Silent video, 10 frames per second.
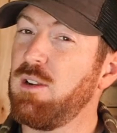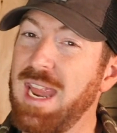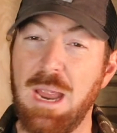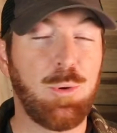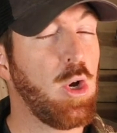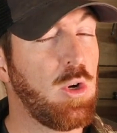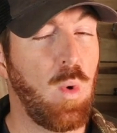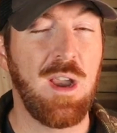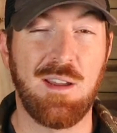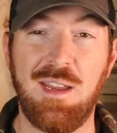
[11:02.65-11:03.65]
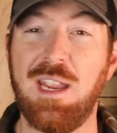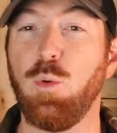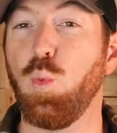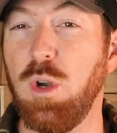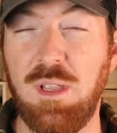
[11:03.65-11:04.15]
camp cookware can get
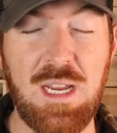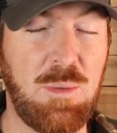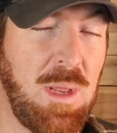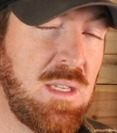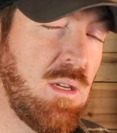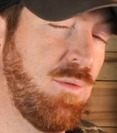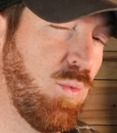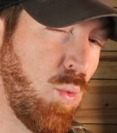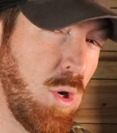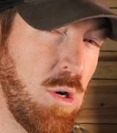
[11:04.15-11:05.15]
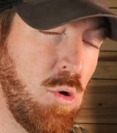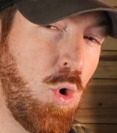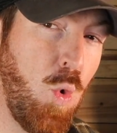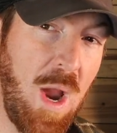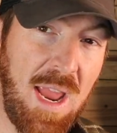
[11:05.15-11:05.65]
really expensive real
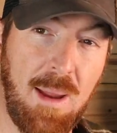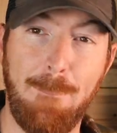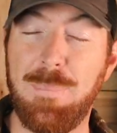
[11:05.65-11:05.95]
quick,